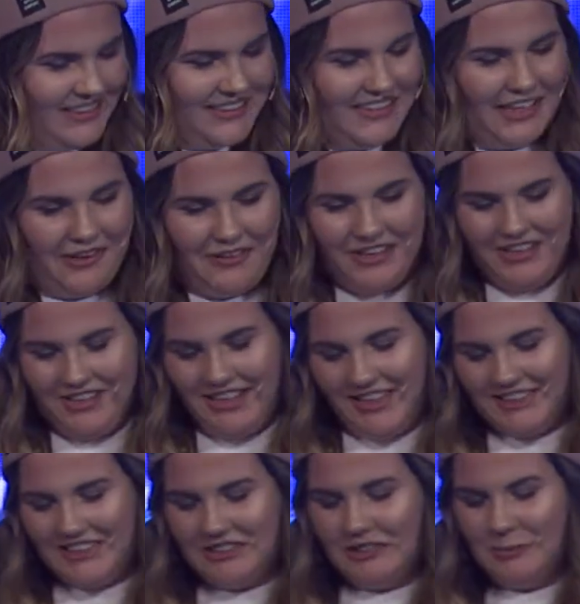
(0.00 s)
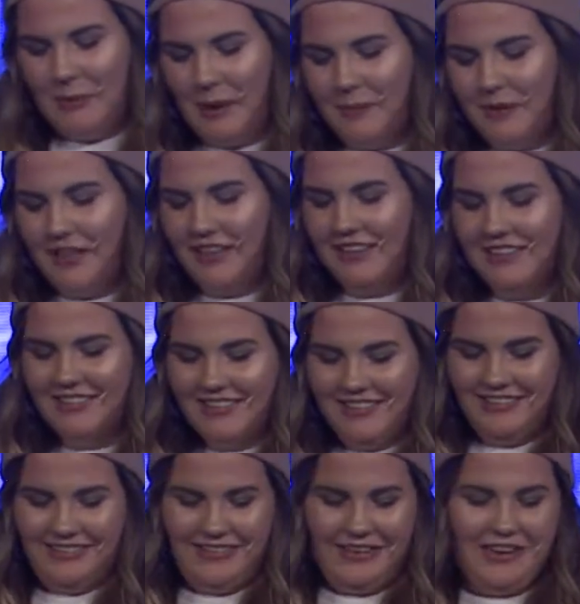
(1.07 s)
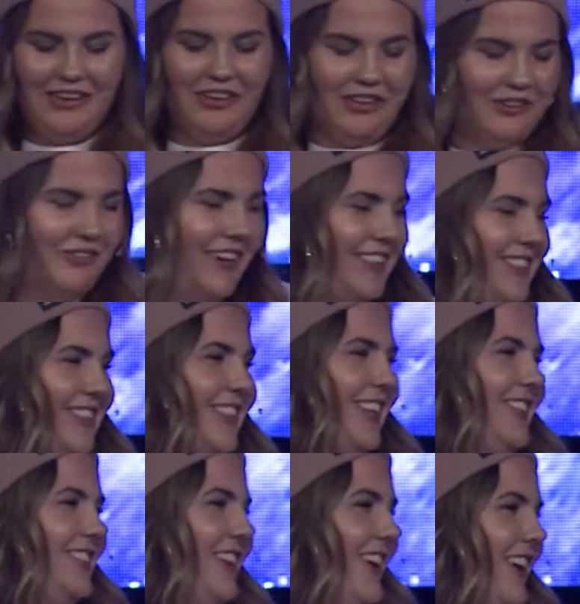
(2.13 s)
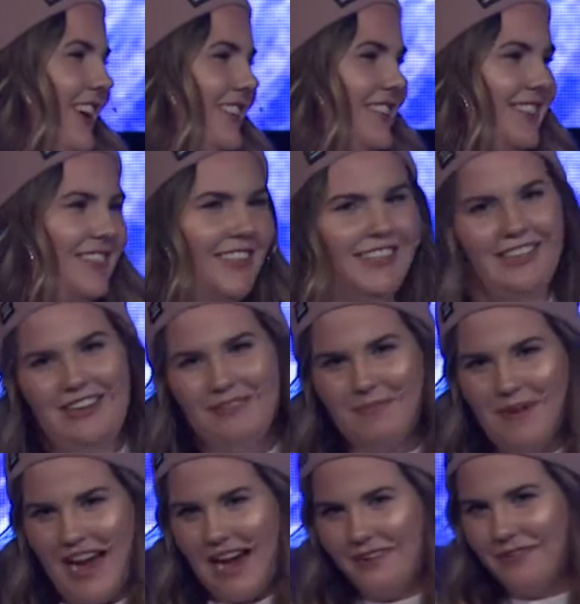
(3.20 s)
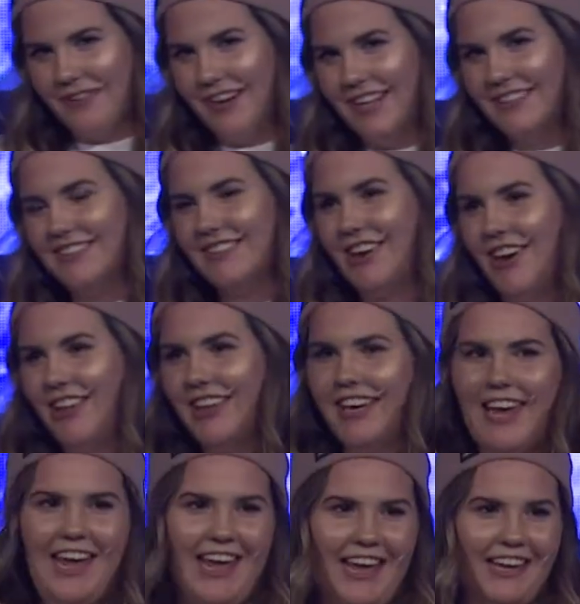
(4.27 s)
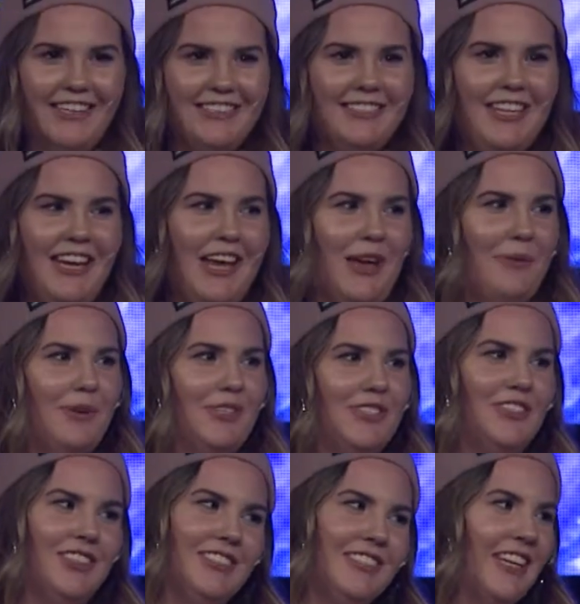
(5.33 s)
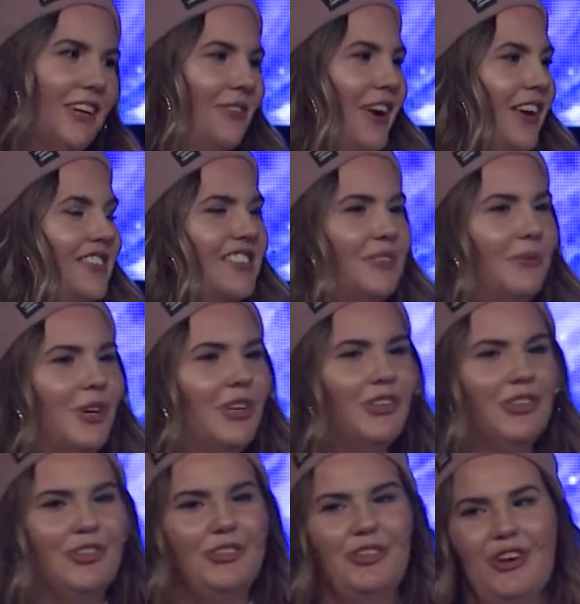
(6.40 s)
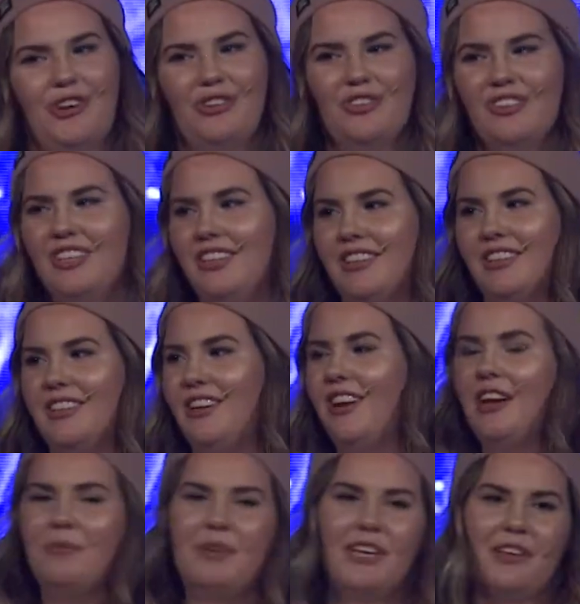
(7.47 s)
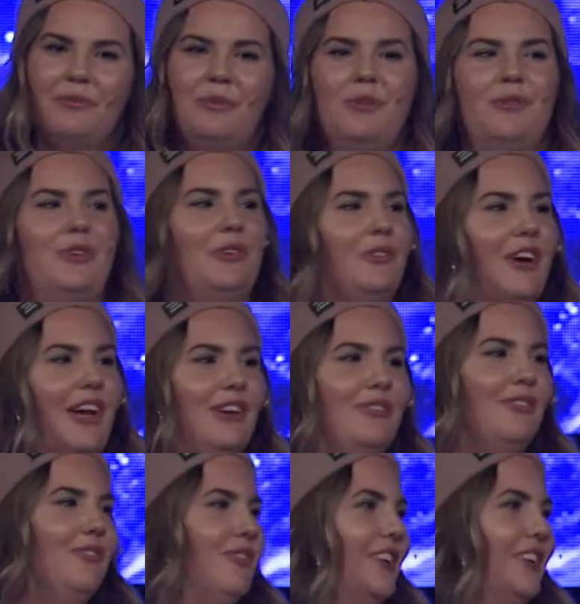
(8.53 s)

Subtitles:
See, I want you guys to remember, good friends are like dogs, and bad friends are like eggs. And when you start to get around someone who you know, they're not making me feel right.